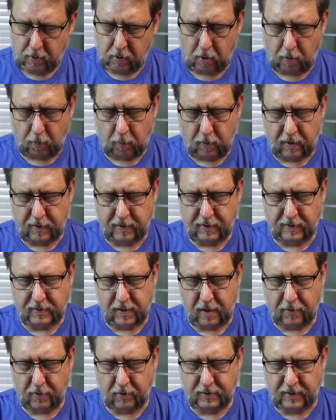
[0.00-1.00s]
or one of these
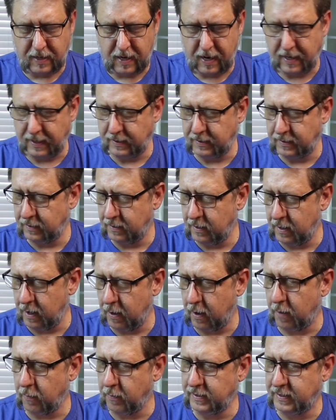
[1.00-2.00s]
other tanks.
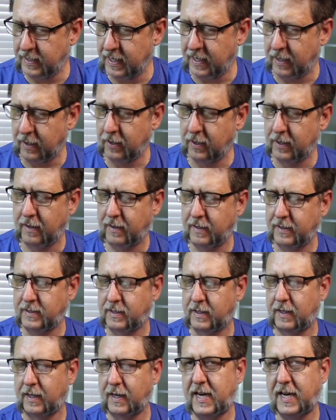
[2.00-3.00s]
Uh, I'm going to take a look at these
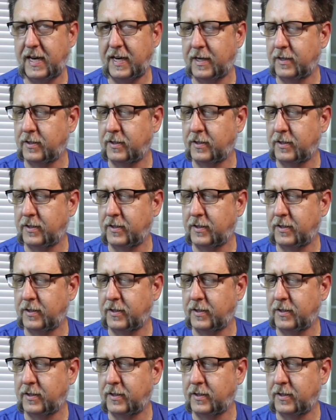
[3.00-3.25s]
cleaning